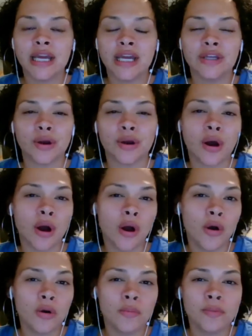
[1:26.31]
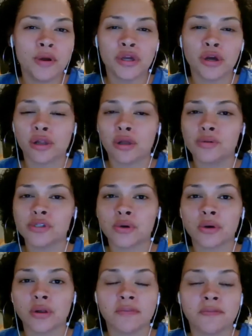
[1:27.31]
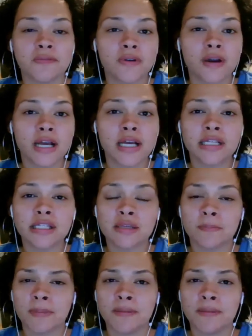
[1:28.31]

in your home, your close circle of friends,